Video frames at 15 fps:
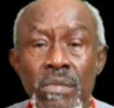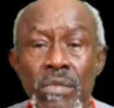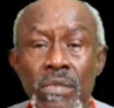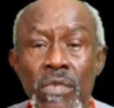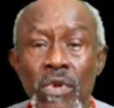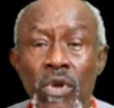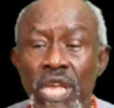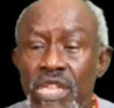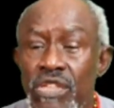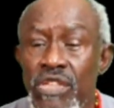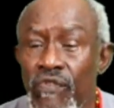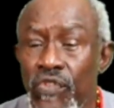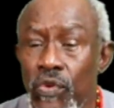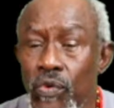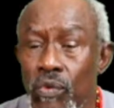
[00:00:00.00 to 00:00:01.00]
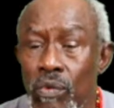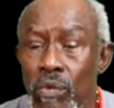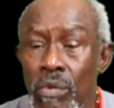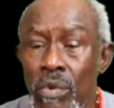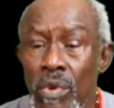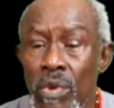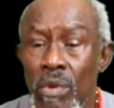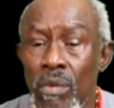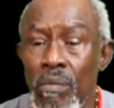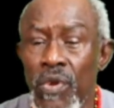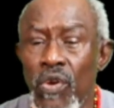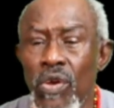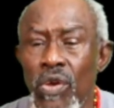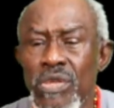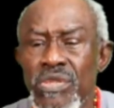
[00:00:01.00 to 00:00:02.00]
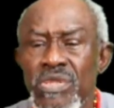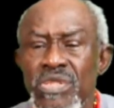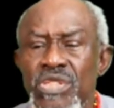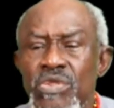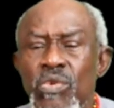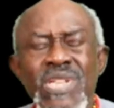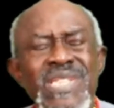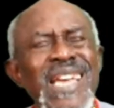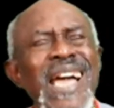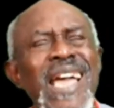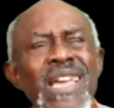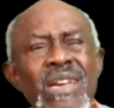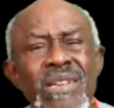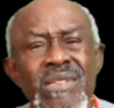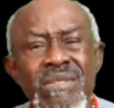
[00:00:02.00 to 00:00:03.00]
her interview, because she was tired